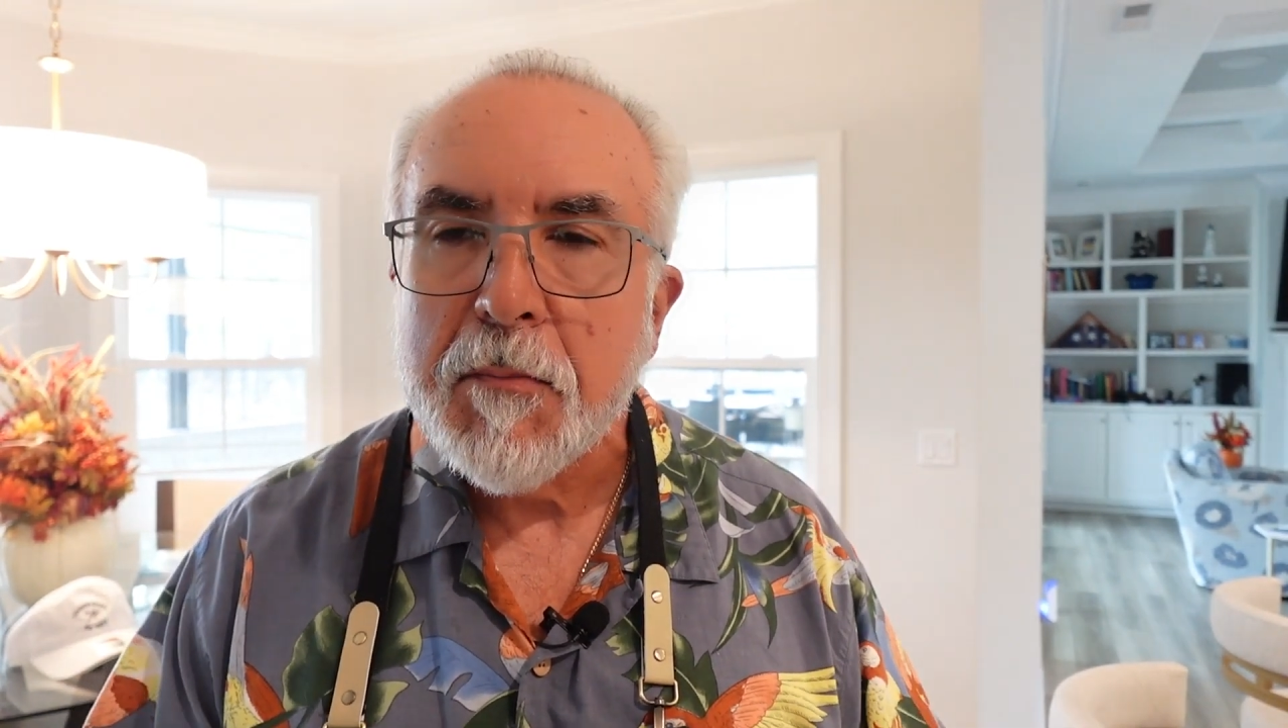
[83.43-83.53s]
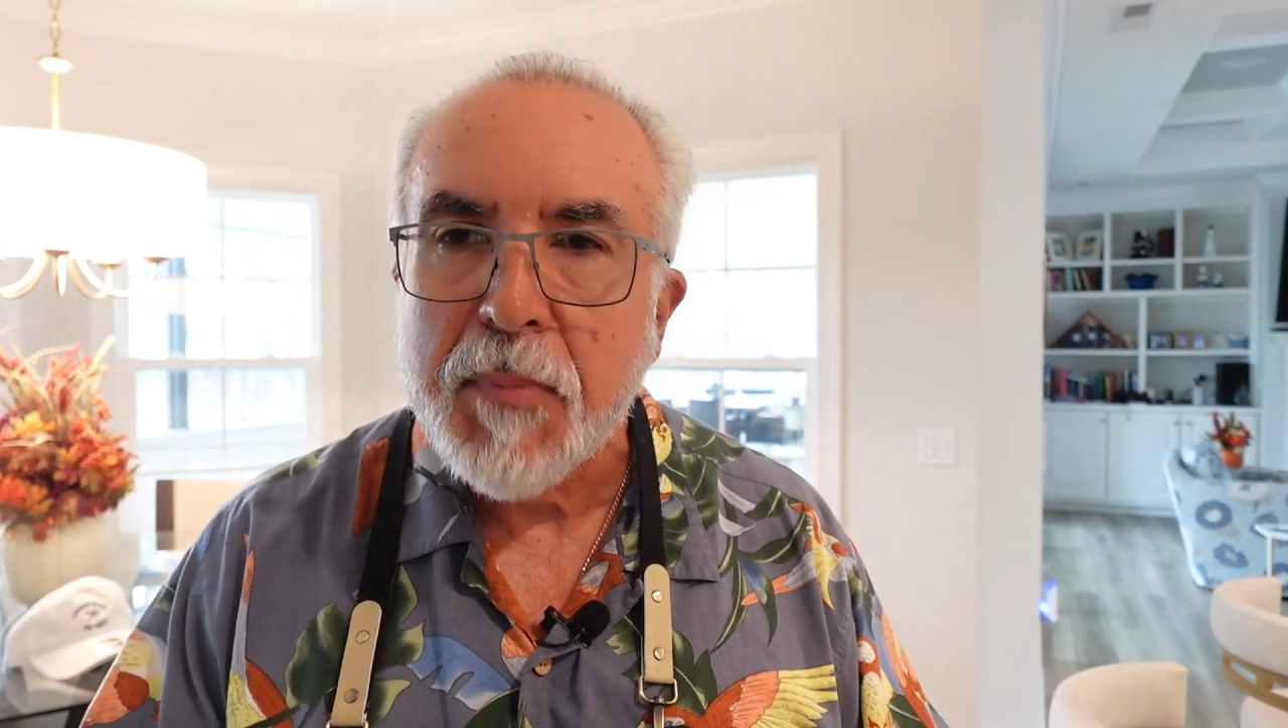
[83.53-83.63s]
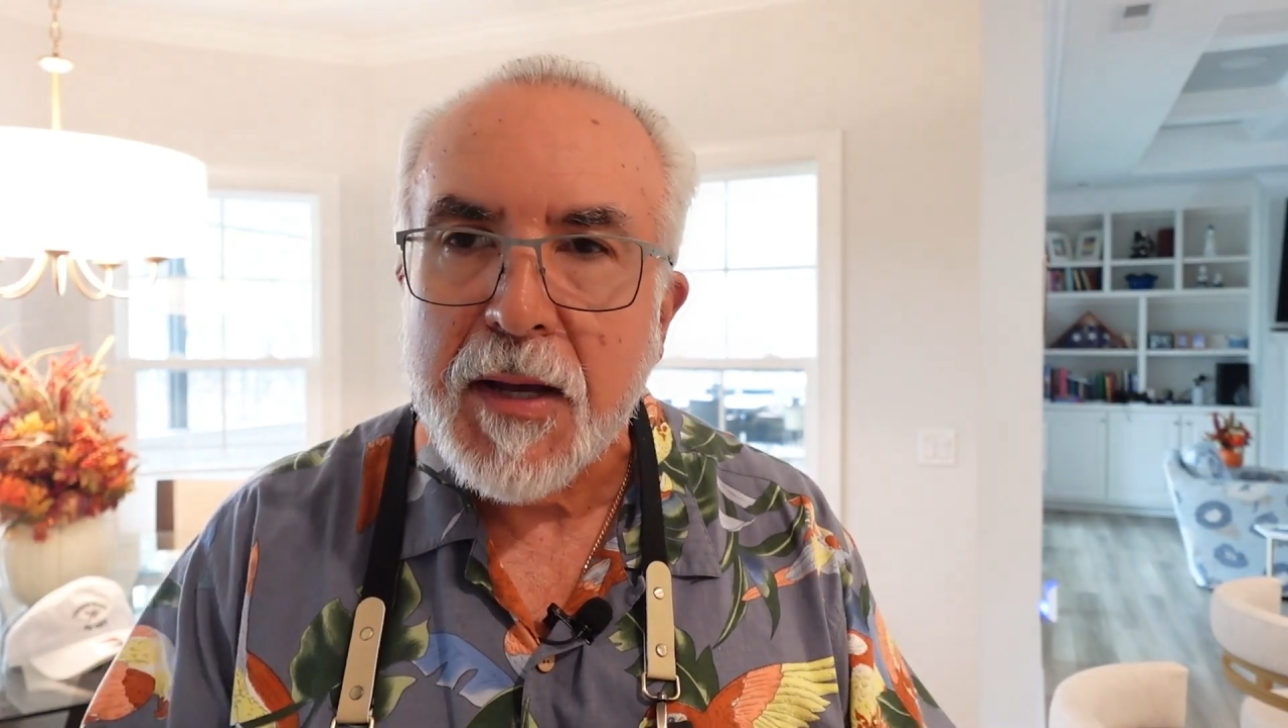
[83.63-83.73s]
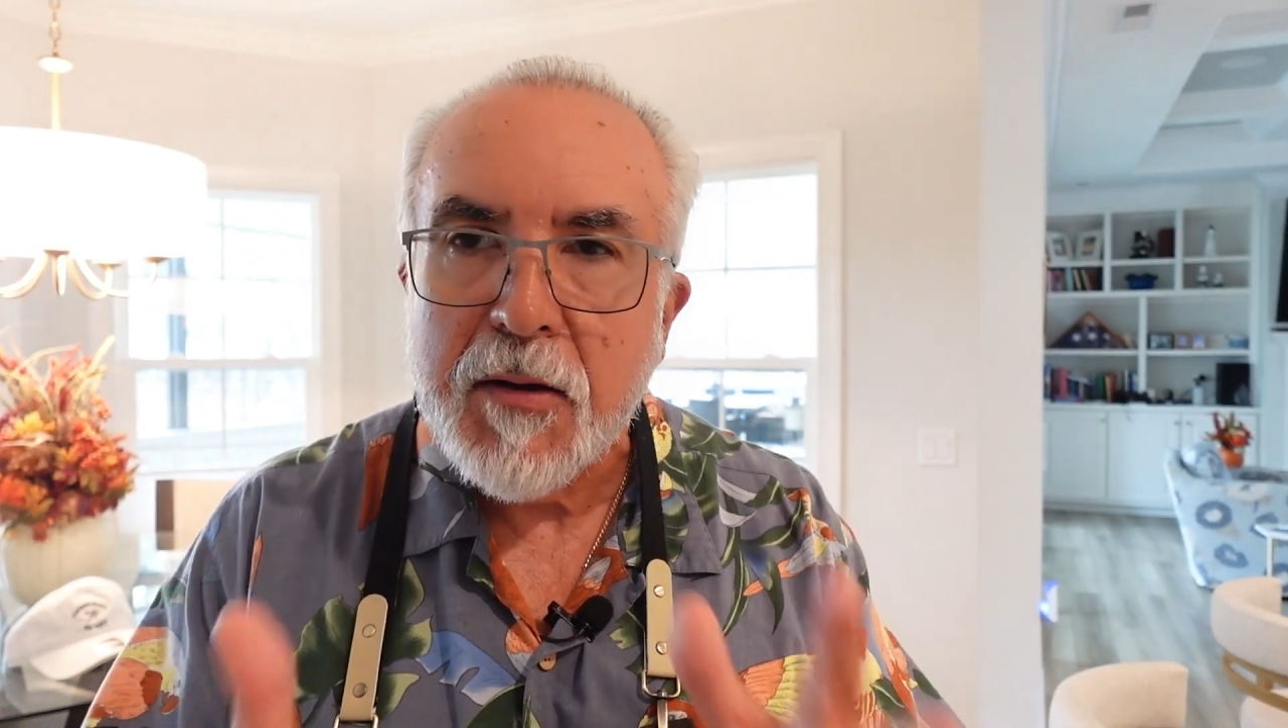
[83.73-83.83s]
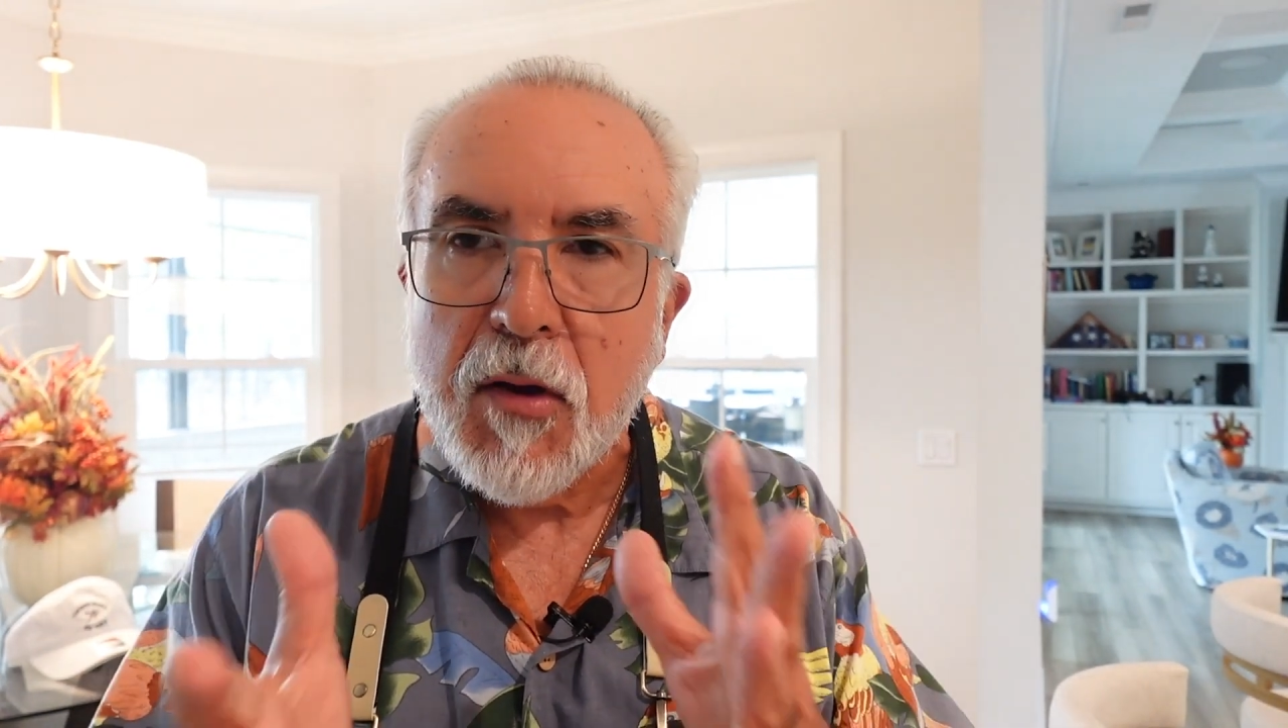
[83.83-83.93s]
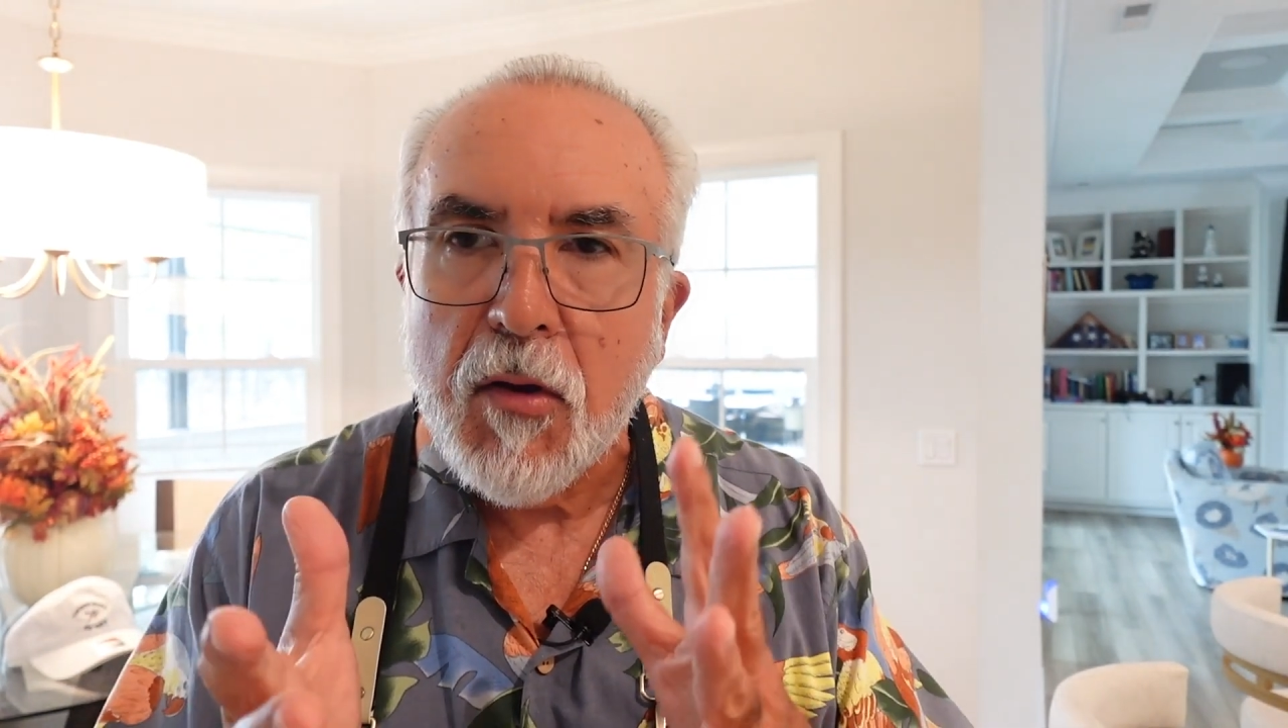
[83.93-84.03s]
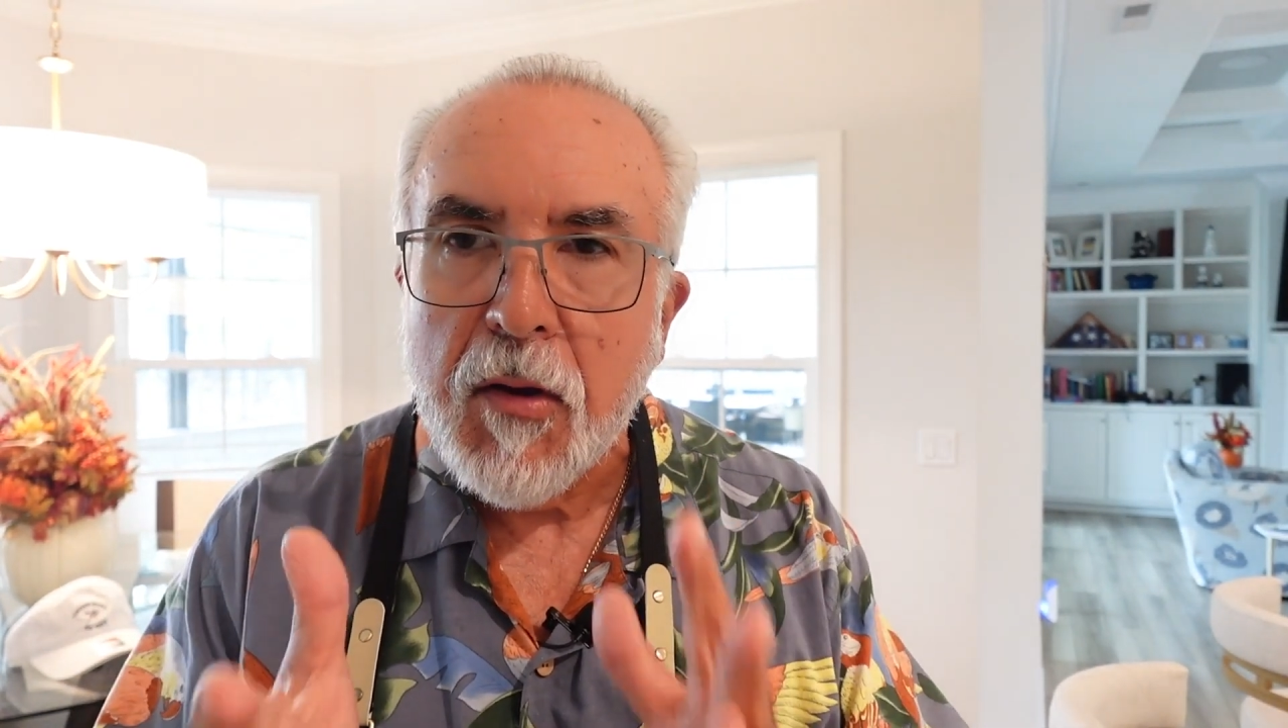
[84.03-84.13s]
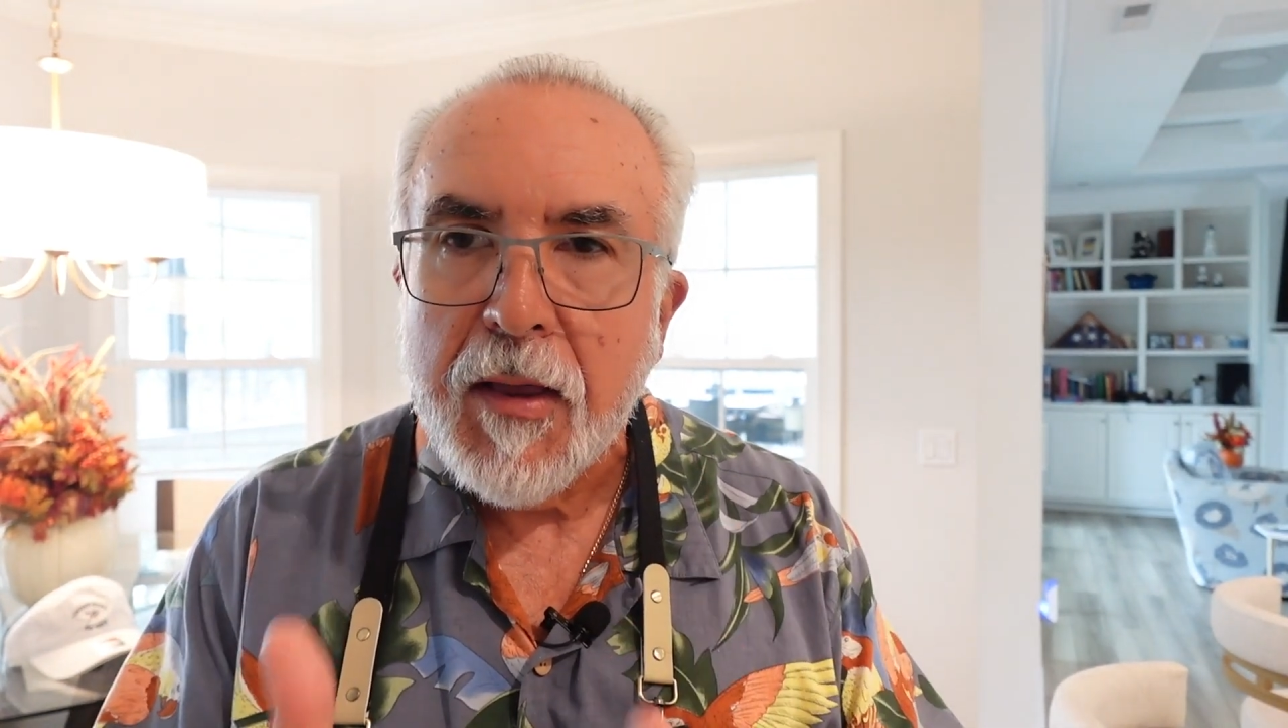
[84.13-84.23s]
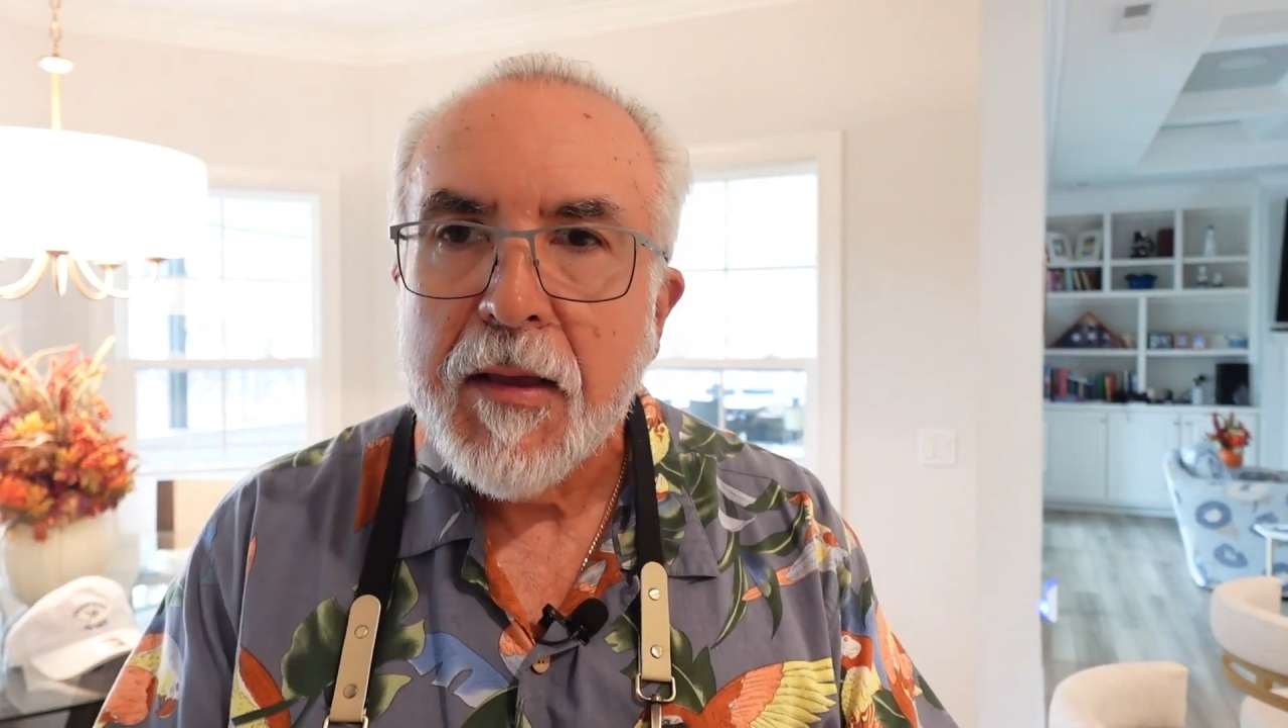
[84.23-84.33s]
But